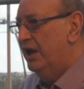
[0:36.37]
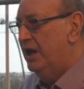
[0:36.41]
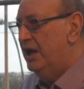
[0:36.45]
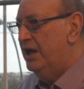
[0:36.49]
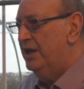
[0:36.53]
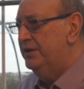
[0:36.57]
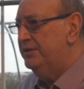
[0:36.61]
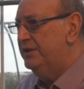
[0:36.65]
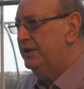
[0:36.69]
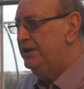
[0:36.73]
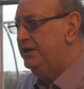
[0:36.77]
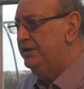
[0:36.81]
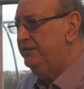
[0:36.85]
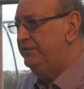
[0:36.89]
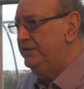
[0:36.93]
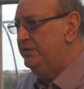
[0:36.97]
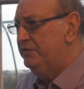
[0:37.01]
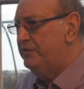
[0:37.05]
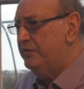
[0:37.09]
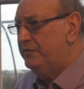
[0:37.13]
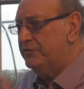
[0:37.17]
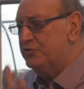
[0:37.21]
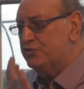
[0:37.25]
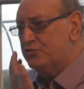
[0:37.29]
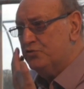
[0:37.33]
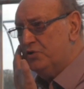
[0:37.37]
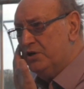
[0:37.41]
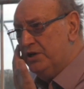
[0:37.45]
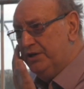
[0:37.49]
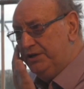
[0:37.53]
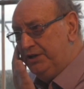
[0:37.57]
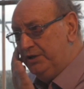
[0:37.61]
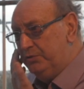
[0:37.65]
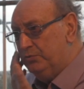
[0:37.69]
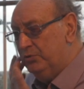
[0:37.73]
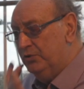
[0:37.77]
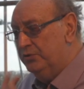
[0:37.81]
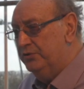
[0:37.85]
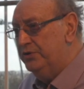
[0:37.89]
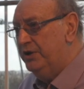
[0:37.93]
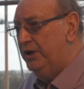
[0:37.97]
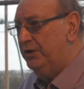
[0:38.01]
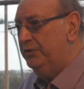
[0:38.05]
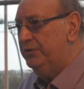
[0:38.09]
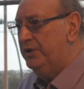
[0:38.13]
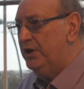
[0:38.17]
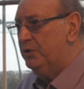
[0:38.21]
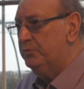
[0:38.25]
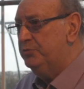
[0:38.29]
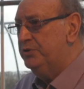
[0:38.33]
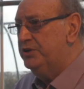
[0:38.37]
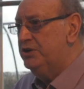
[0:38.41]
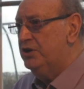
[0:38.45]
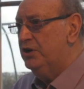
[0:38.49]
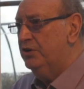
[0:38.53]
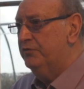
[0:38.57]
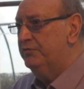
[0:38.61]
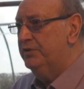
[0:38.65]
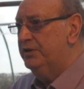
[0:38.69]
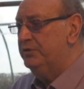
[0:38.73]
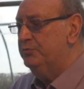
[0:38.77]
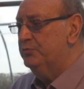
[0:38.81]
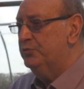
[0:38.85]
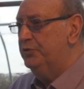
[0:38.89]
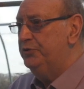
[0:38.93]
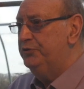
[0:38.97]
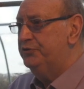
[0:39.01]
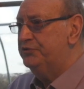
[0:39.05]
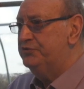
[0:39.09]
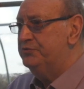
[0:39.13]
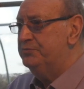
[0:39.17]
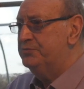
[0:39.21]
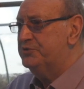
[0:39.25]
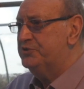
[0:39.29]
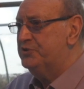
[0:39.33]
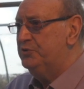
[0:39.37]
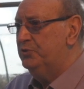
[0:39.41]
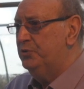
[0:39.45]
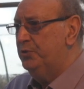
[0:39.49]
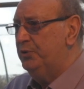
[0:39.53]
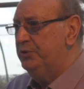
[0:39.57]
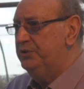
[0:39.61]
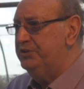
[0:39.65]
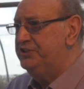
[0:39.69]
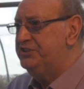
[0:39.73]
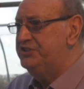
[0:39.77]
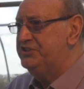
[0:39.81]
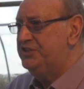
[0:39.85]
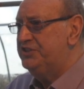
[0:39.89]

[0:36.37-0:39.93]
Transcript: And any of you who've ever tried it will know that recovering roots from soil is